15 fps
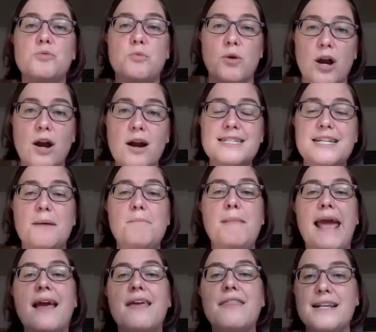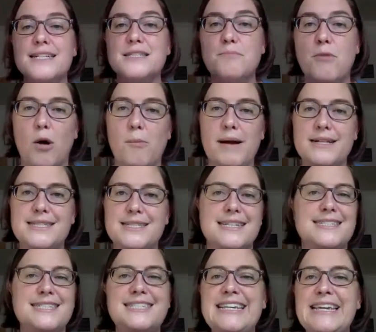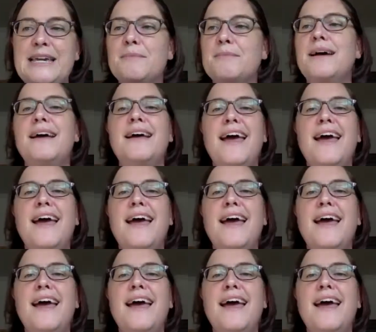work to make these moments that seem,